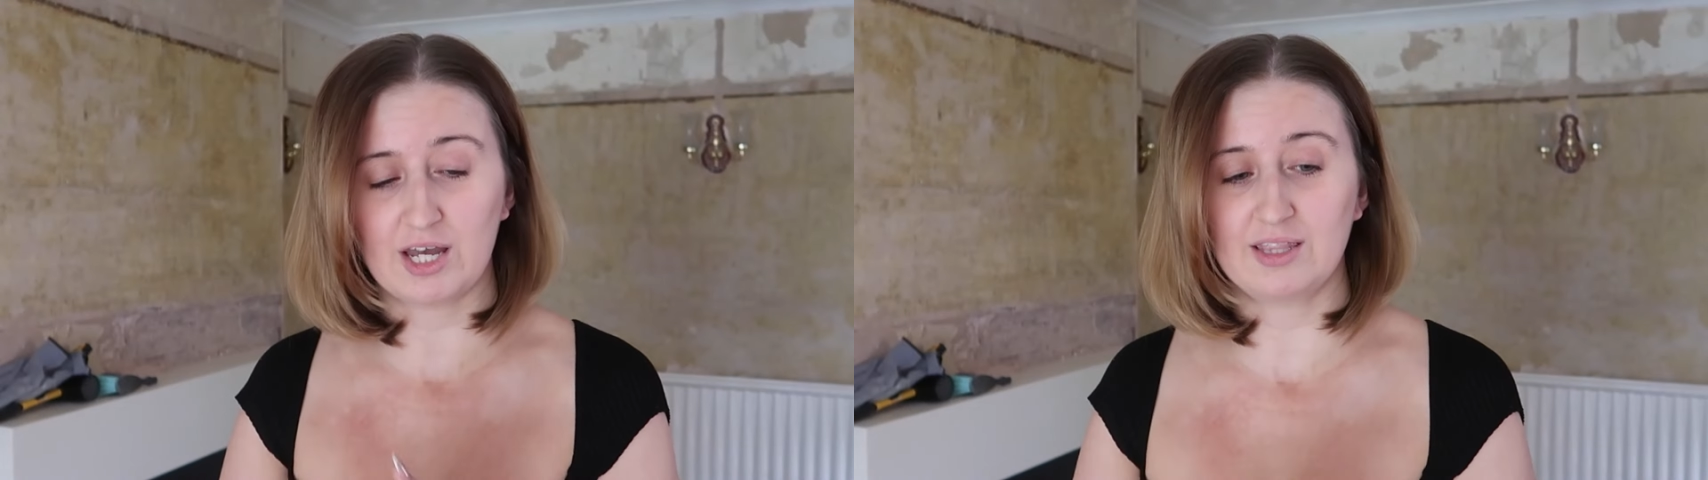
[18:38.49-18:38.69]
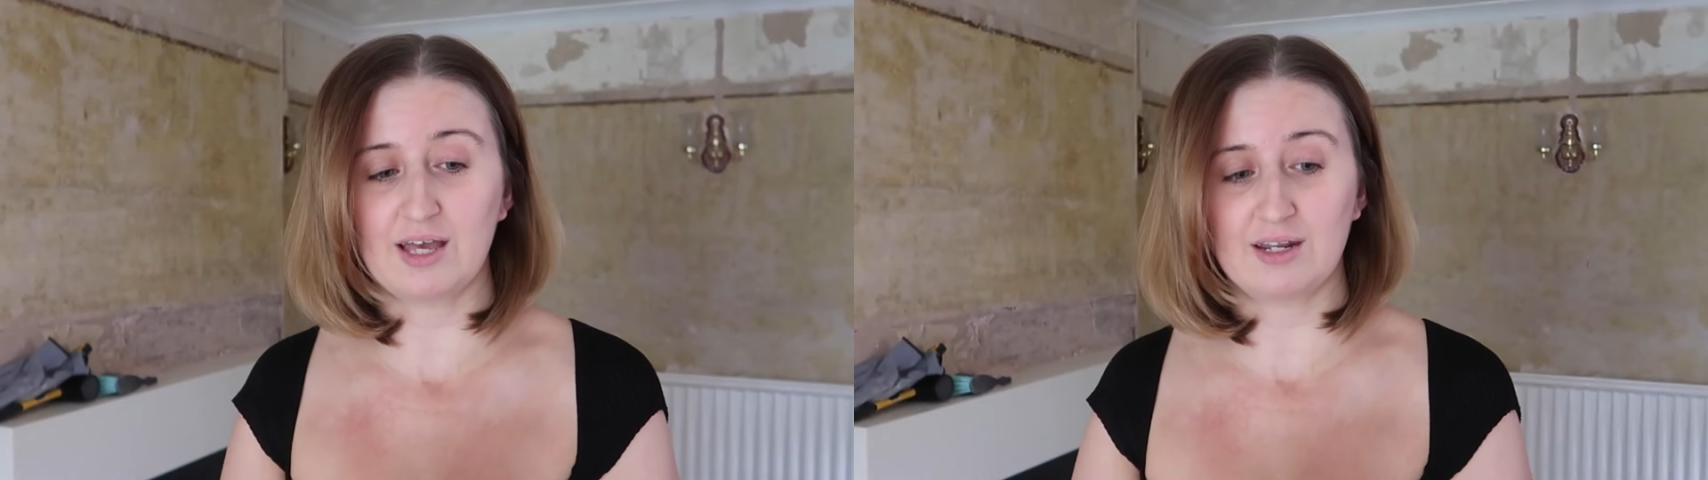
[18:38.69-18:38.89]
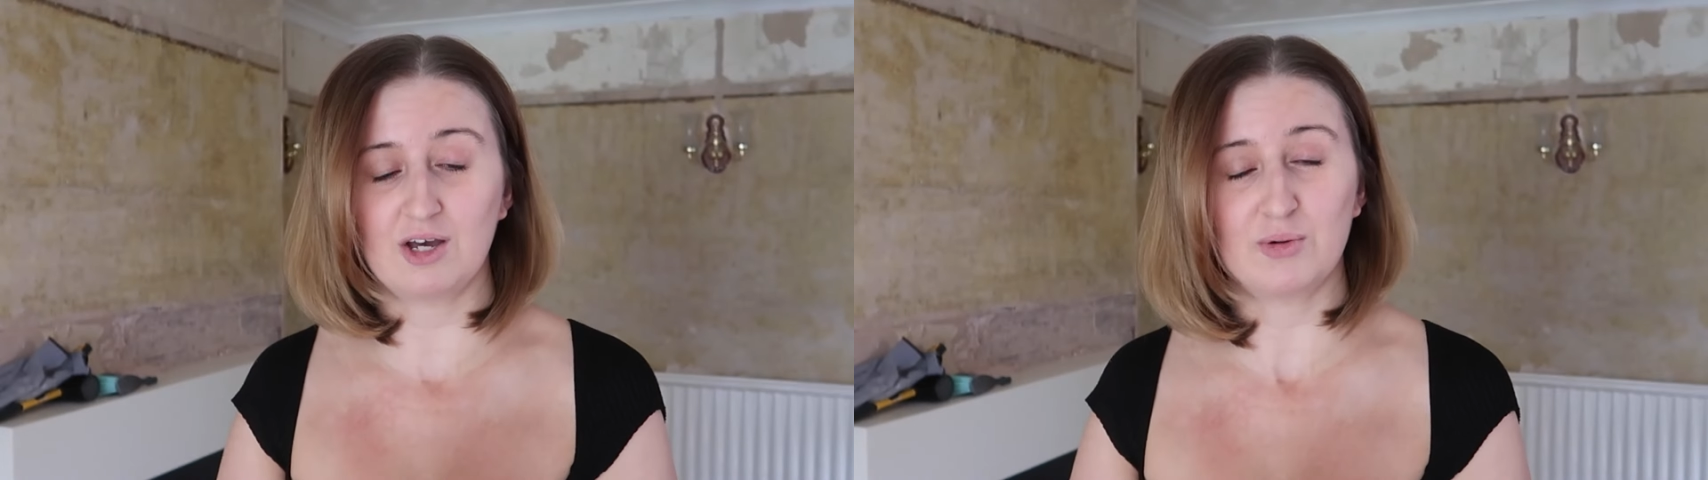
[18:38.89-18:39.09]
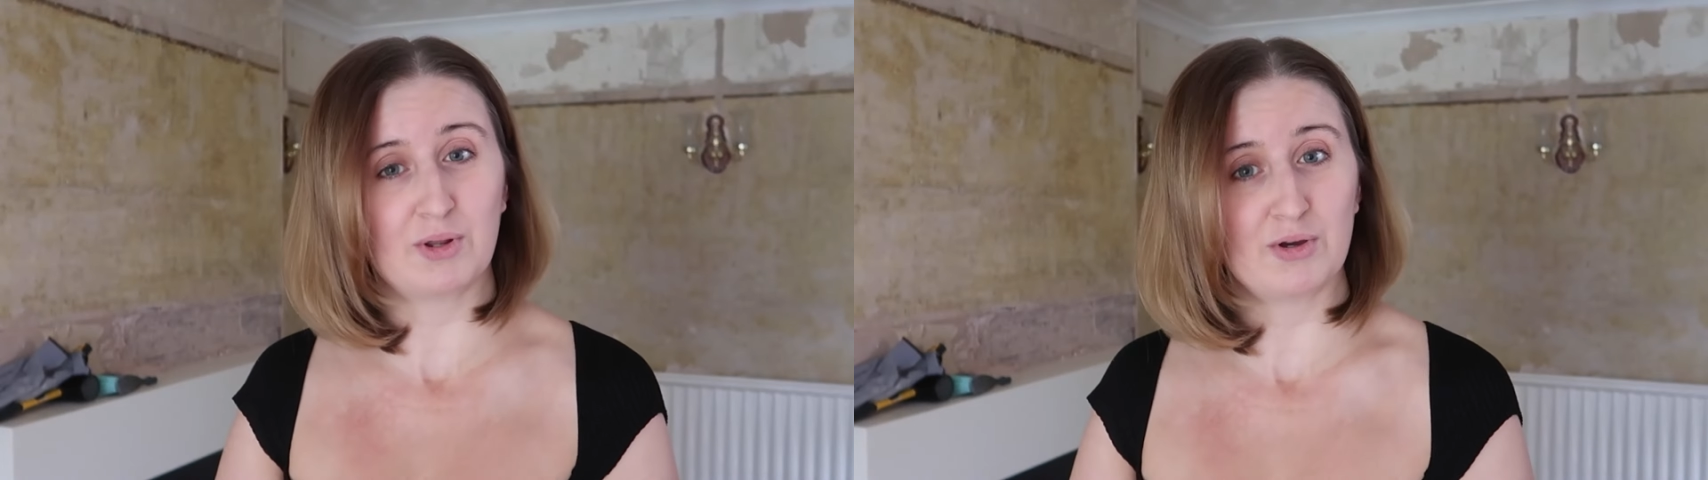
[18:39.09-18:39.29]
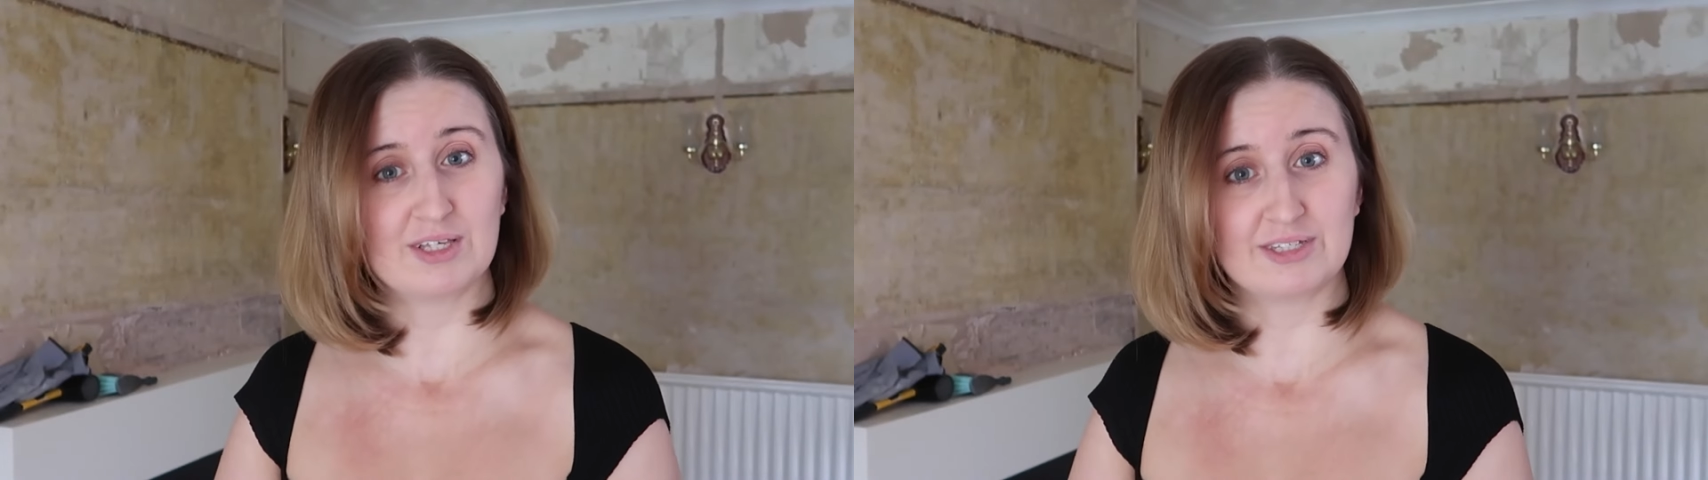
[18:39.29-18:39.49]
and then
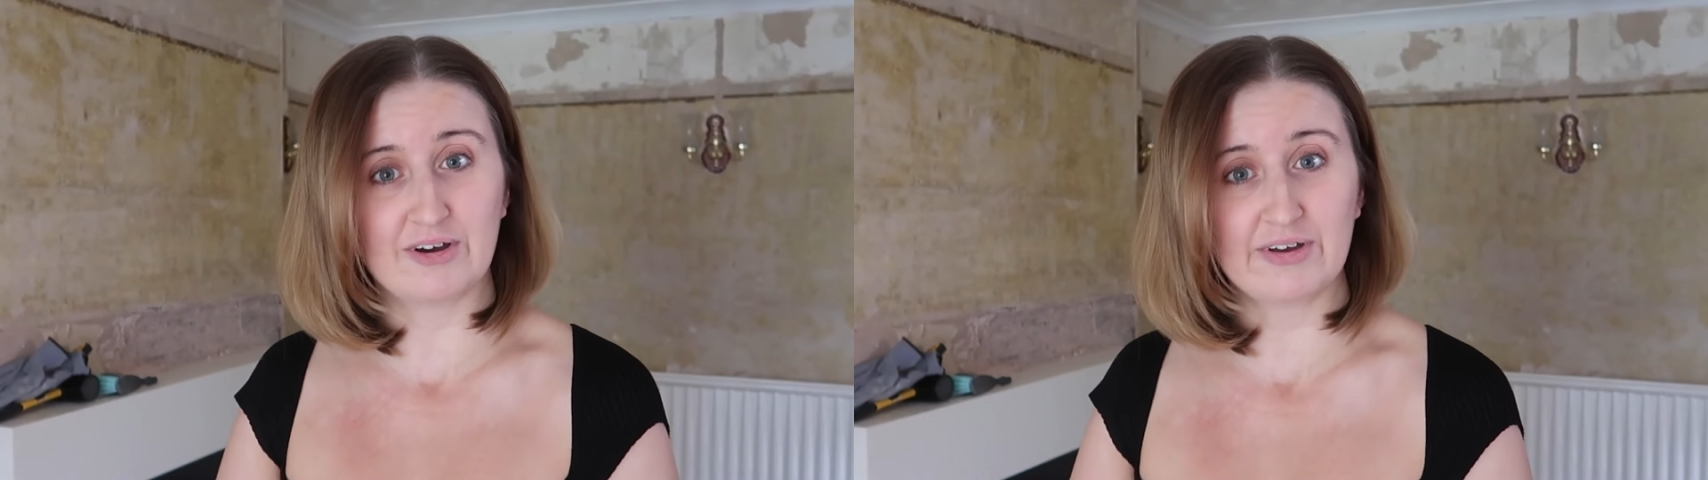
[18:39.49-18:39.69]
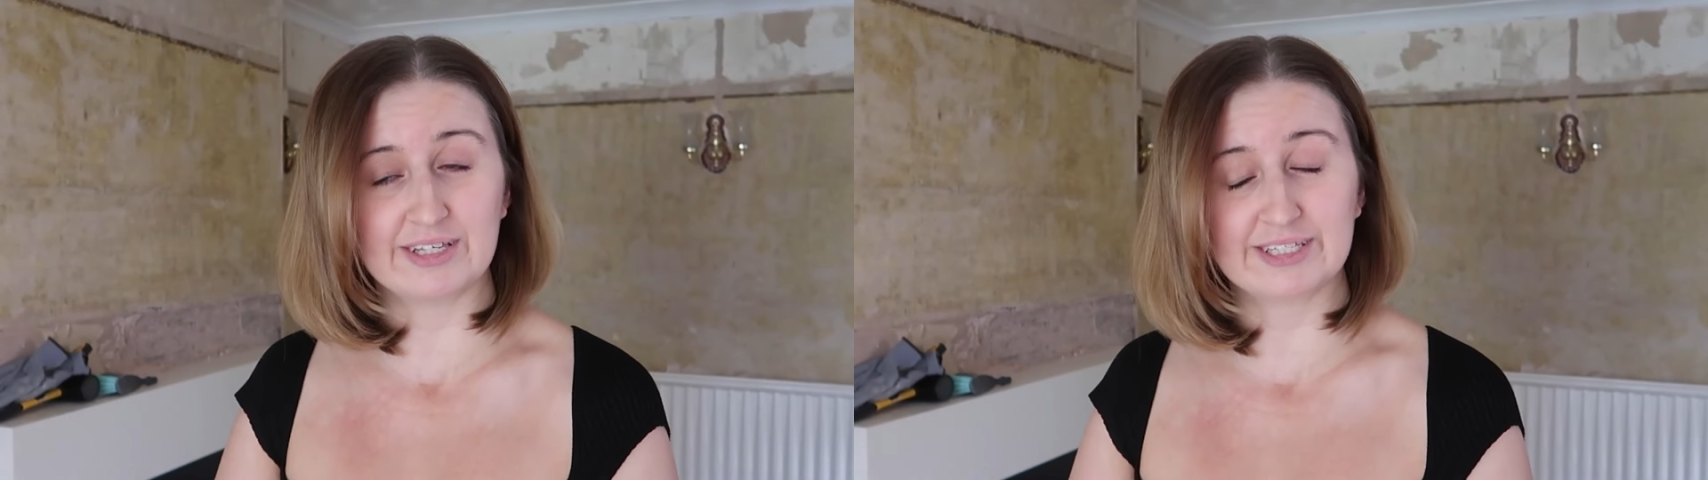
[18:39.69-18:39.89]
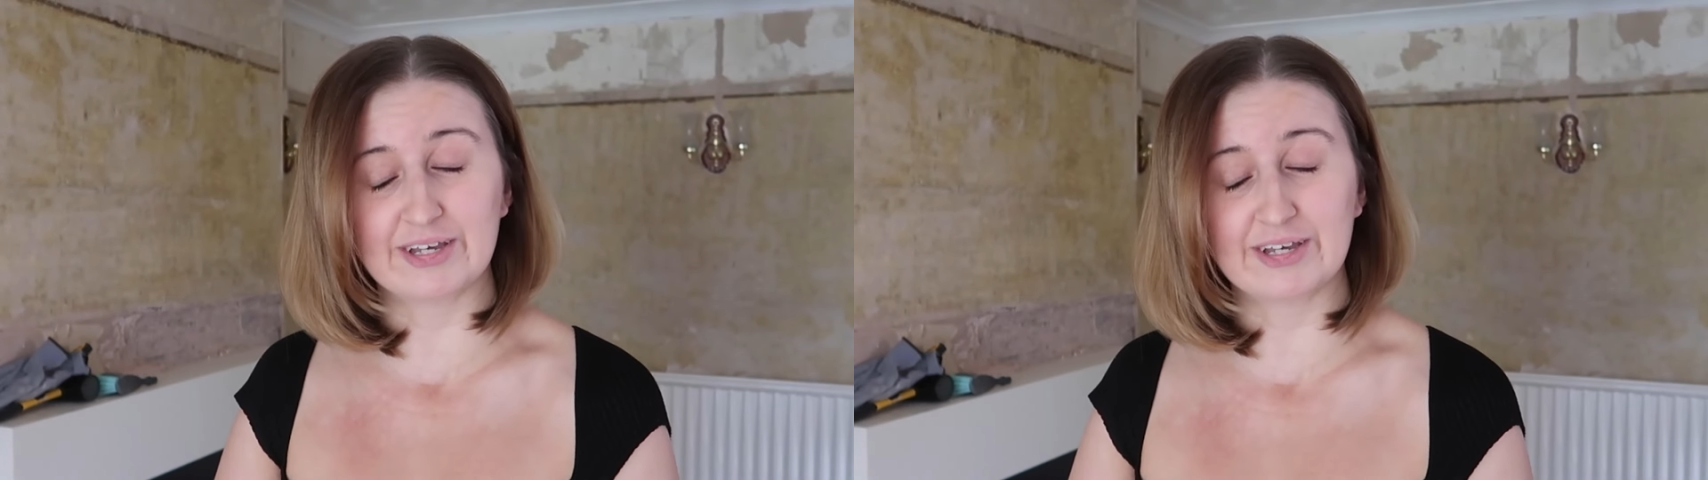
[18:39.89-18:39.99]
upload it tonight.